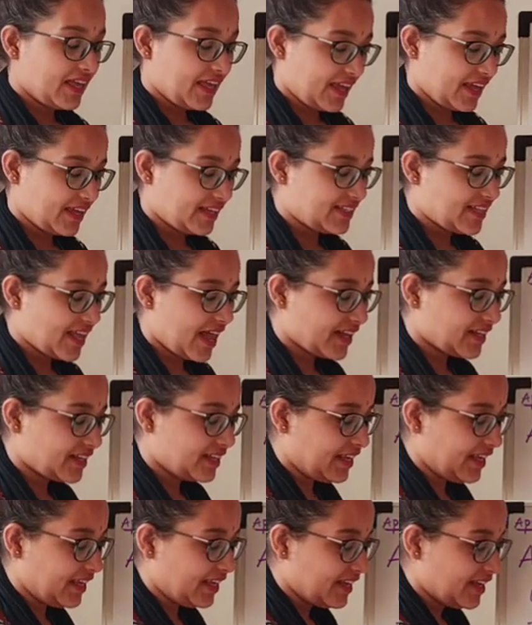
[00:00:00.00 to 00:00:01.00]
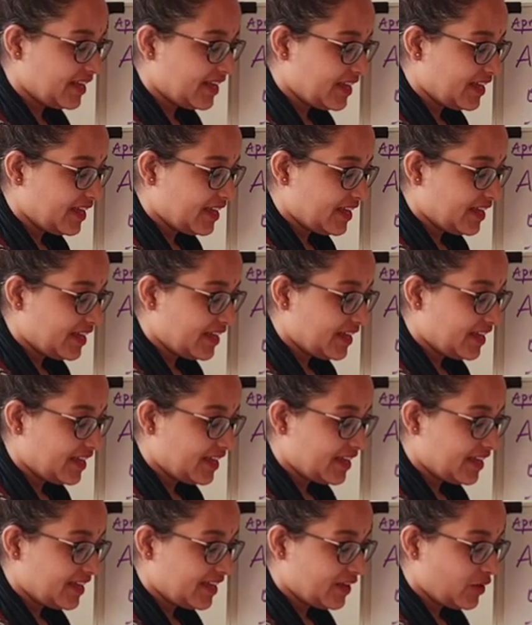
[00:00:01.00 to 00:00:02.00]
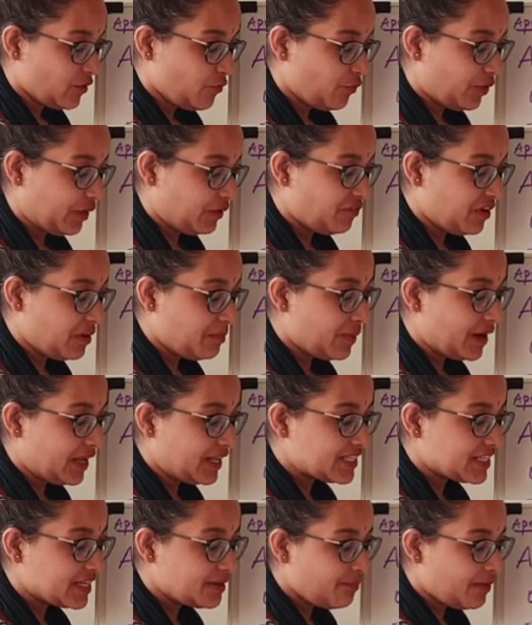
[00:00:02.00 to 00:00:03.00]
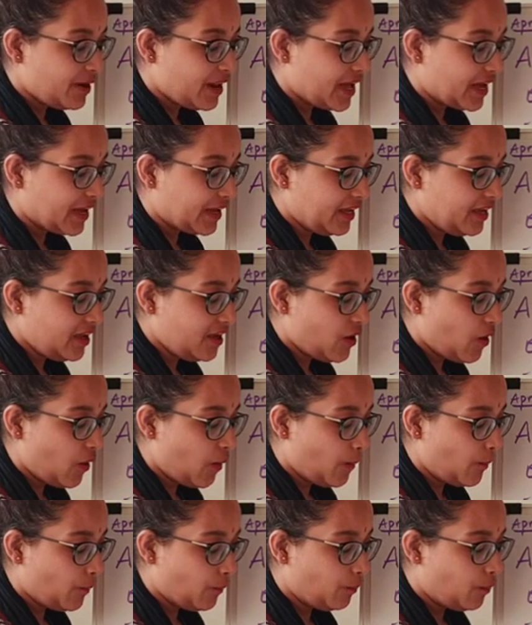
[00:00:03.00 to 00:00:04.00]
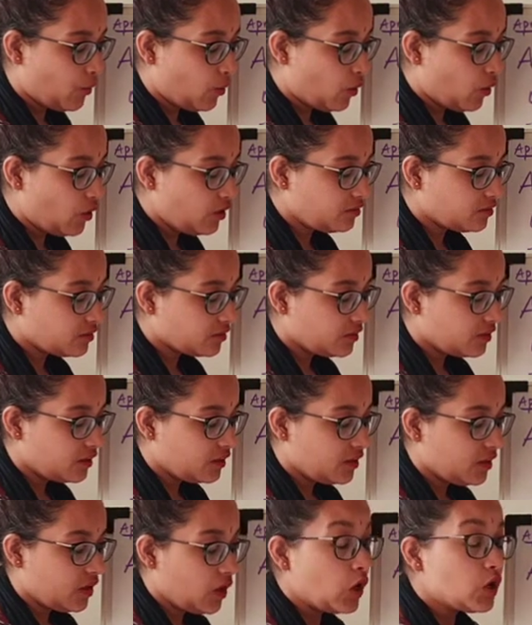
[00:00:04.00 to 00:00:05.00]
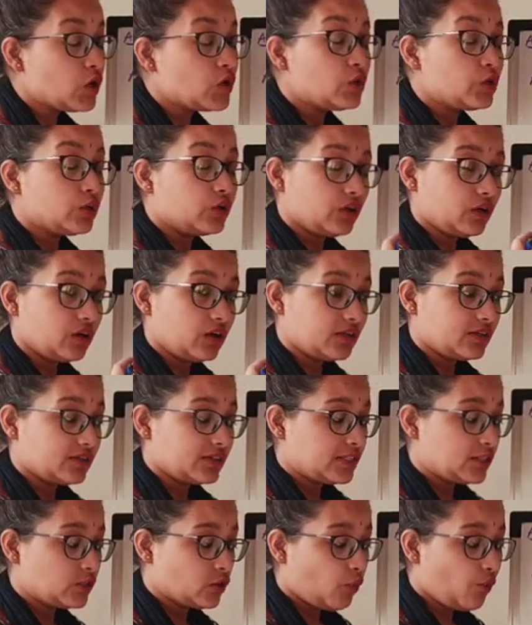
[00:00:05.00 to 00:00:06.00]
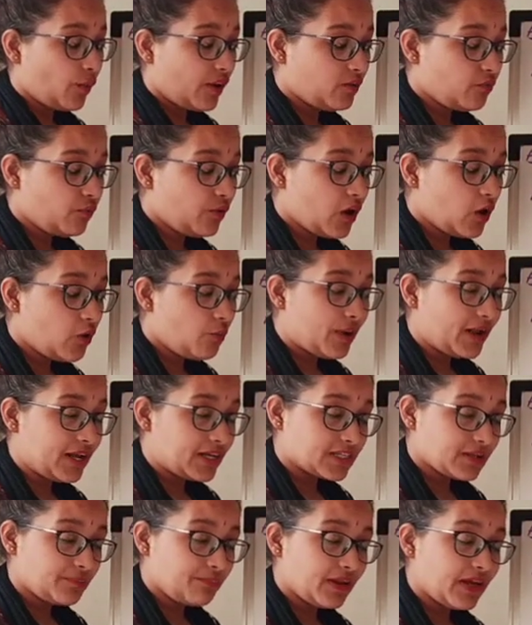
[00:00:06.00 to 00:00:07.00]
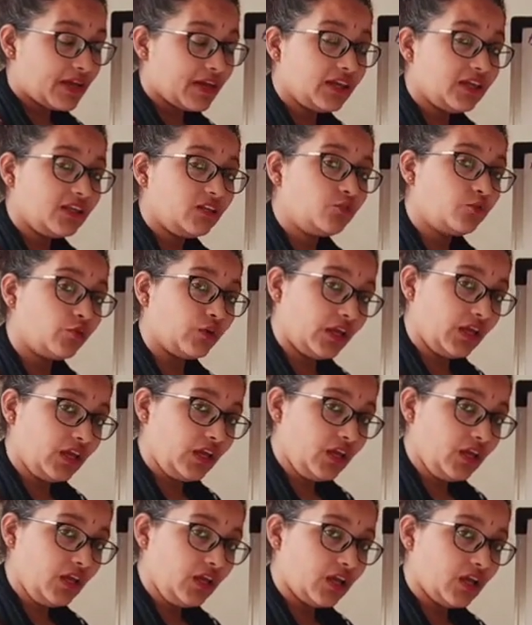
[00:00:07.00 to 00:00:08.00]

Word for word: Exactly. When we multiply both so when you're multiplying 3